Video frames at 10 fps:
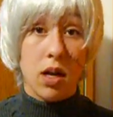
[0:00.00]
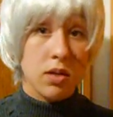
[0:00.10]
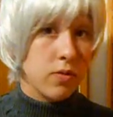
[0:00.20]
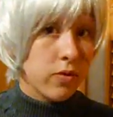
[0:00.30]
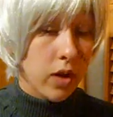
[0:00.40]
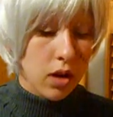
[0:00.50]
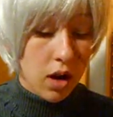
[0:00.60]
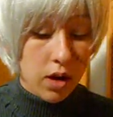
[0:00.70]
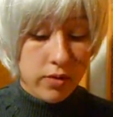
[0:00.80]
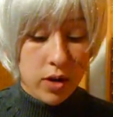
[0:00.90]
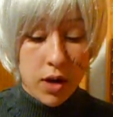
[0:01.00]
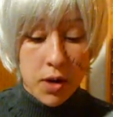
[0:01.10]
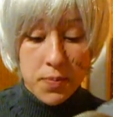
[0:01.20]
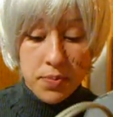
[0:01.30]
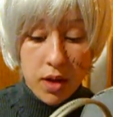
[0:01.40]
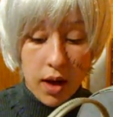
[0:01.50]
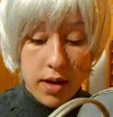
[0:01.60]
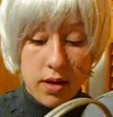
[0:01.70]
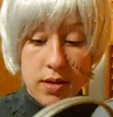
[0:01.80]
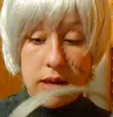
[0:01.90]
It hasn't fallen off. I
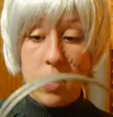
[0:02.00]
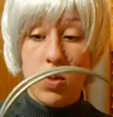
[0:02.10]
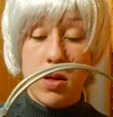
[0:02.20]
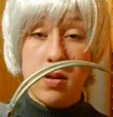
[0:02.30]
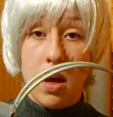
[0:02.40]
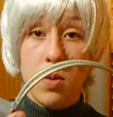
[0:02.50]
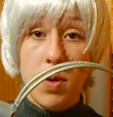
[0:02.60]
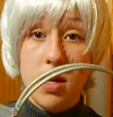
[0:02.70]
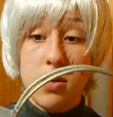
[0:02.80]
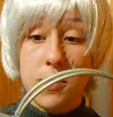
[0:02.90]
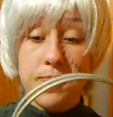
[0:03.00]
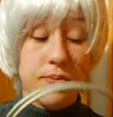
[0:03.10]
did the same with this end piece.